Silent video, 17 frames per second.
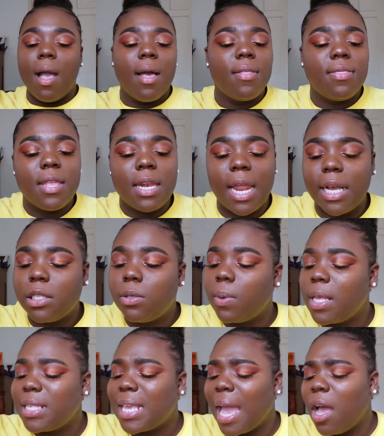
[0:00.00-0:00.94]
The next
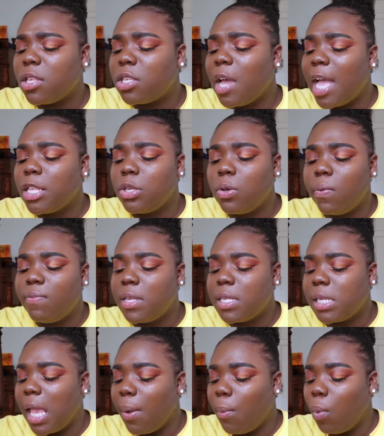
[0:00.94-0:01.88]
ones, I also got 2 of
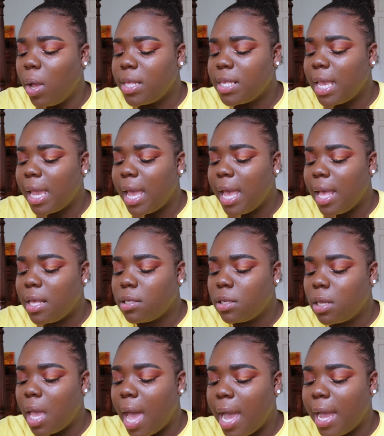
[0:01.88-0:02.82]
the same ones, I
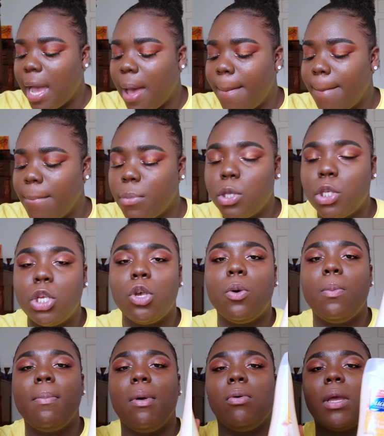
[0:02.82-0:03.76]
guess. I got
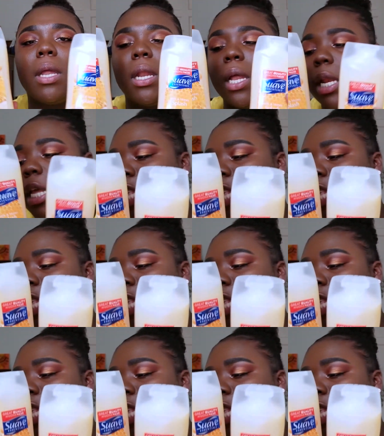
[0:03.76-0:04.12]
2 Milk and Honey